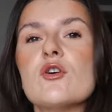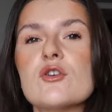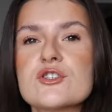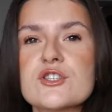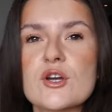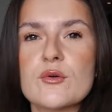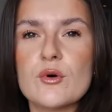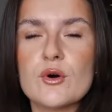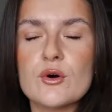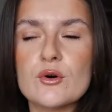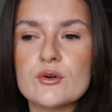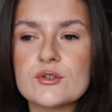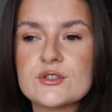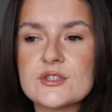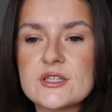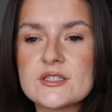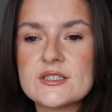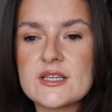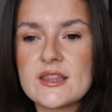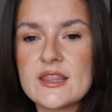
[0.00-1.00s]
also
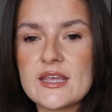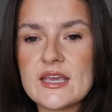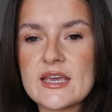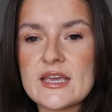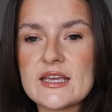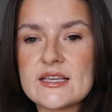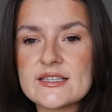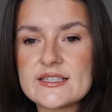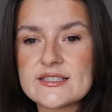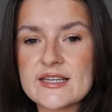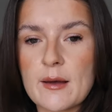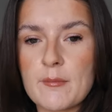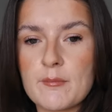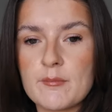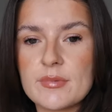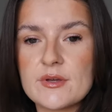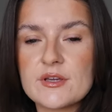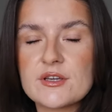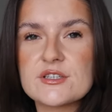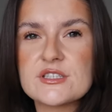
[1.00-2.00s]
ordered the
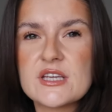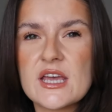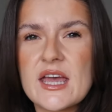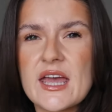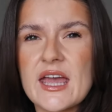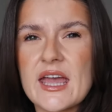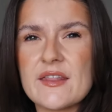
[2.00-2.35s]
Sambas